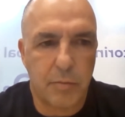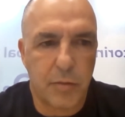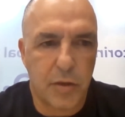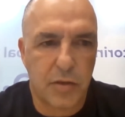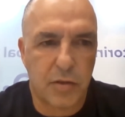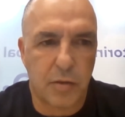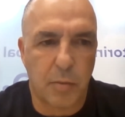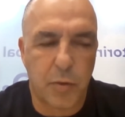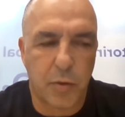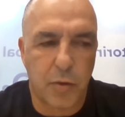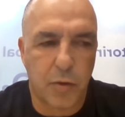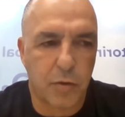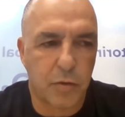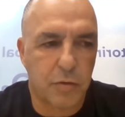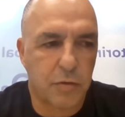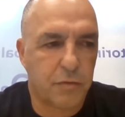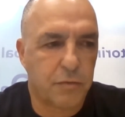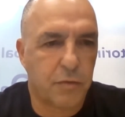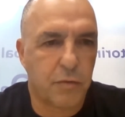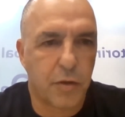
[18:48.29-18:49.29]

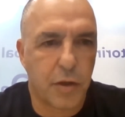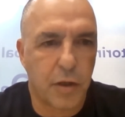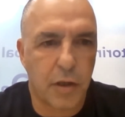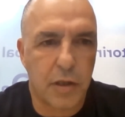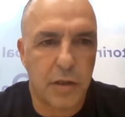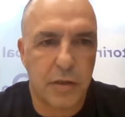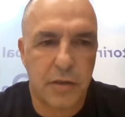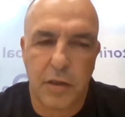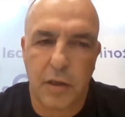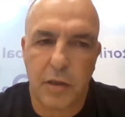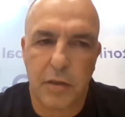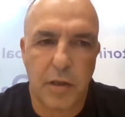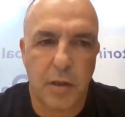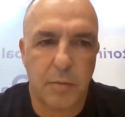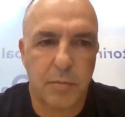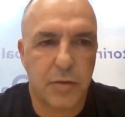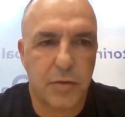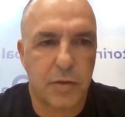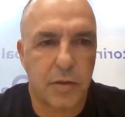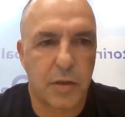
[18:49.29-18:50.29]
support for early
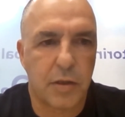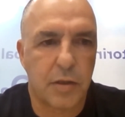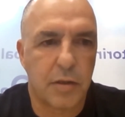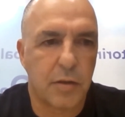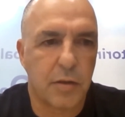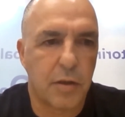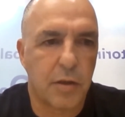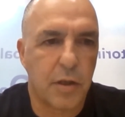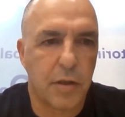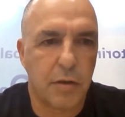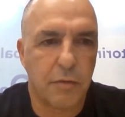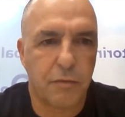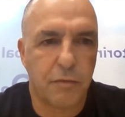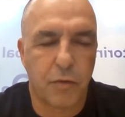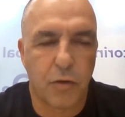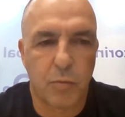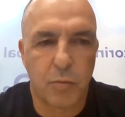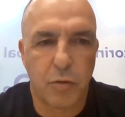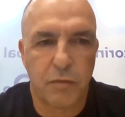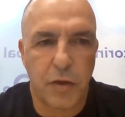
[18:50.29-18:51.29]
startups in the
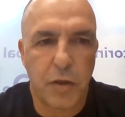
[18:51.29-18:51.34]
form of